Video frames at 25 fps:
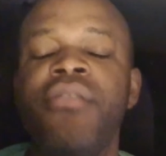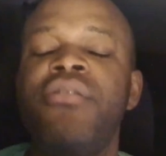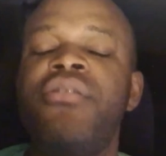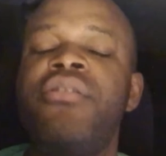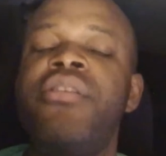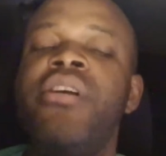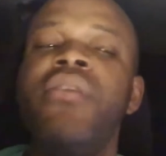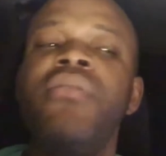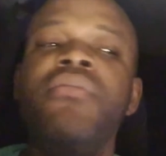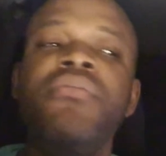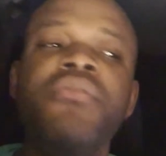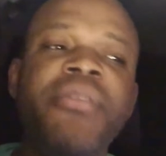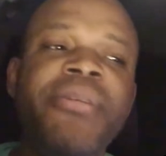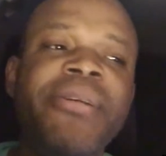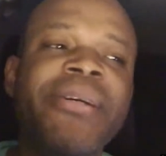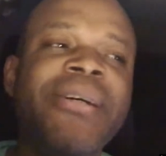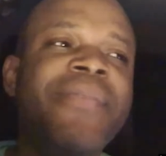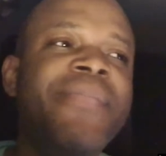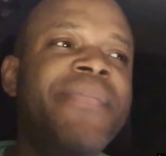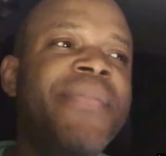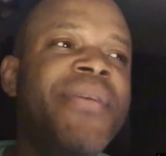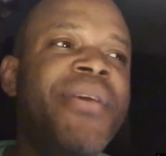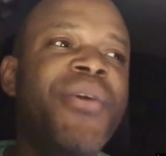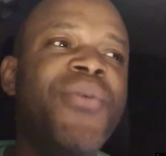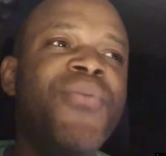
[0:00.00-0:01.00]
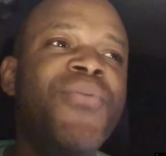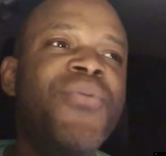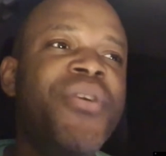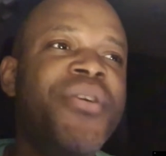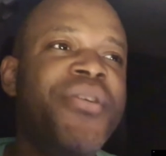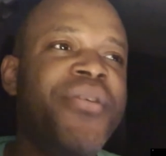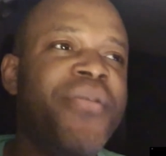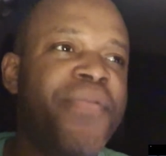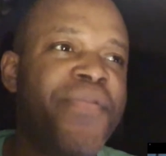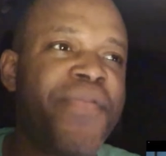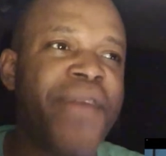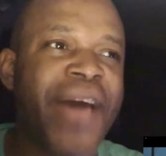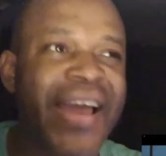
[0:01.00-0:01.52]
Don't tell me you
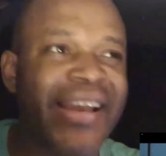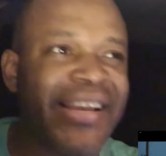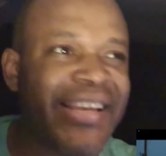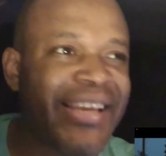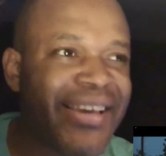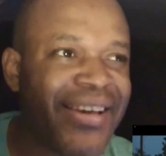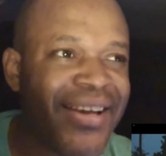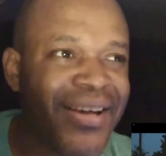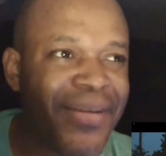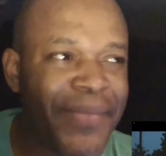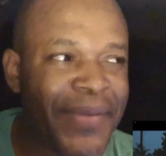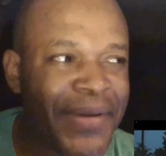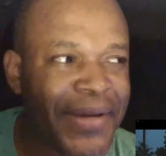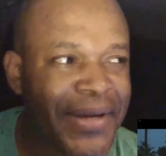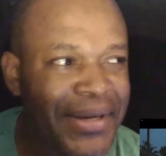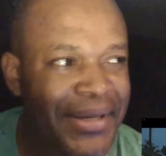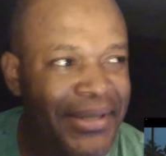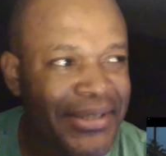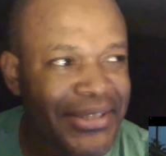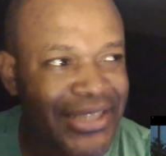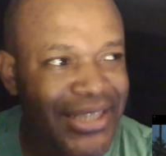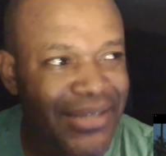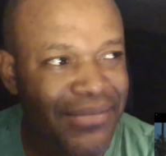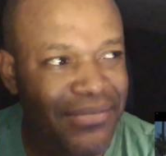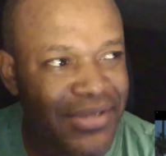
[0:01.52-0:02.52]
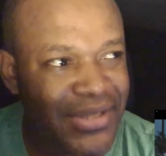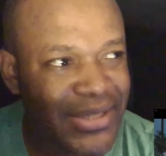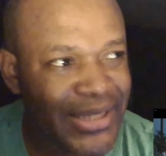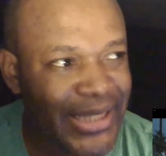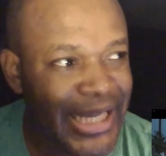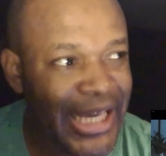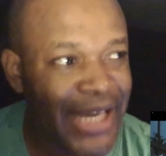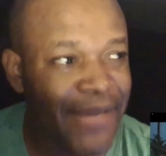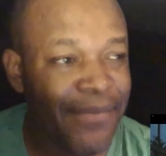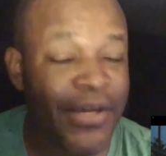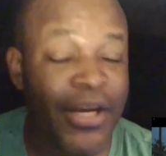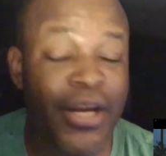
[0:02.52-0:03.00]
want a fat girl because I'm slim.